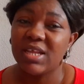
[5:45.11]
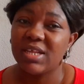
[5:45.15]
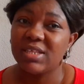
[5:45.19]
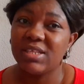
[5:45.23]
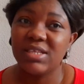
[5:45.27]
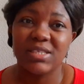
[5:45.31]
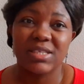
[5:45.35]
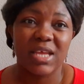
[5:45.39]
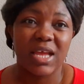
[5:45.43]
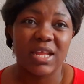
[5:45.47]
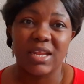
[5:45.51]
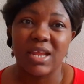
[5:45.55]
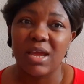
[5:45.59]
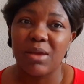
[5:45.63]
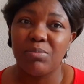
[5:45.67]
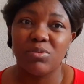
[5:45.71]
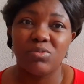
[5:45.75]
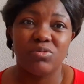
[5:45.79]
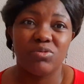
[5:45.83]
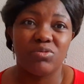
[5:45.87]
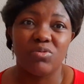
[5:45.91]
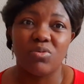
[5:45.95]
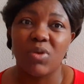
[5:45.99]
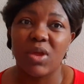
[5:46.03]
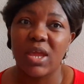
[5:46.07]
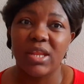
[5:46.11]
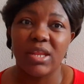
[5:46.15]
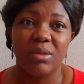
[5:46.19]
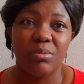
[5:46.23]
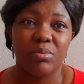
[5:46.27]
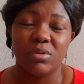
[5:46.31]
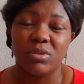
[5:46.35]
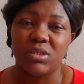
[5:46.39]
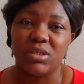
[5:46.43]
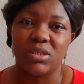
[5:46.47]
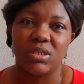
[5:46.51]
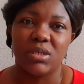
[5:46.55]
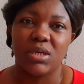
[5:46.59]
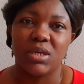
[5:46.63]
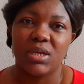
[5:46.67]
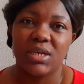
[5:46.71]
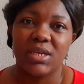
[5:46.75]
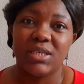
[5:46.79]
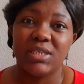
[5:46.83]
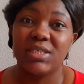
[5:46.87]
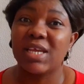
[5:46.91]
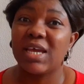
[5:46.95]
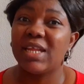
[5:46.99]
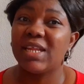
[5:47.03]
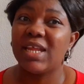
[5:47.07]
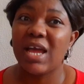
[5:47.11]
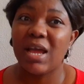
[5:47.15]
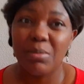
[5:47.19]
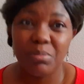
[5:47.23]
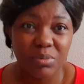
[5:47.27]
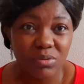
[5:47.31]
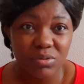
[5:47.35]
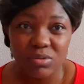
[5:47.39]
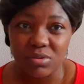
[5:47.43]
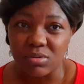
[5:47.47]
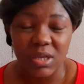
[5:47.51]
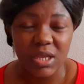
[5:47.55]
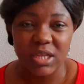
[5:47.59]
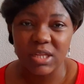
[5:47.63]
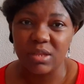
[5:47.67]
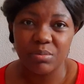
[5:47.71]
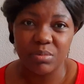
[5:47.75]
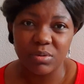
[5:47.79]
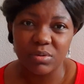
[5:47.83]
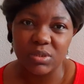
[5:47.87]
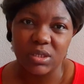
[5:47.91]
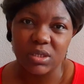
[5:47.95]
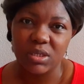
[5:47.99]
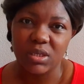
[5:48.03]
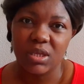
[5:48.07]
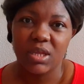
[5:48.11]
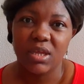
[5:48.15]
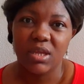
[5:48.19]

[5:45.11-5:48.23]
This can happen to anybody. It can happen to anybody.